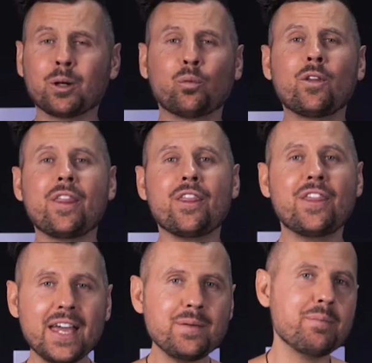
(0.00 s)
But when
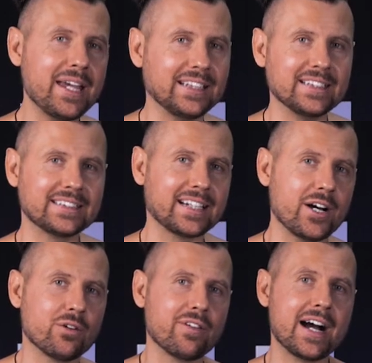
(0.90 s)
they make this
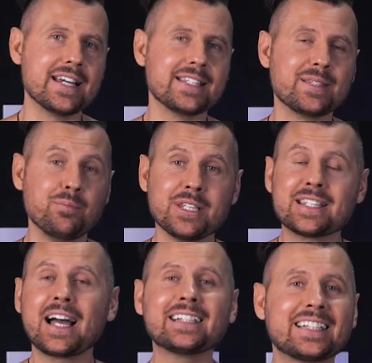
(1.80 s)
kind of ice,
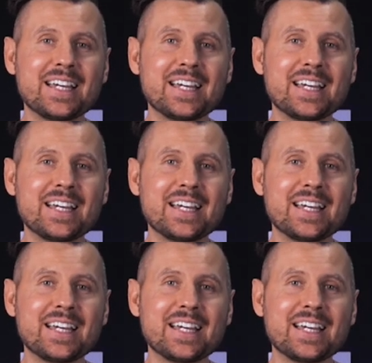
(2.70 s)
besides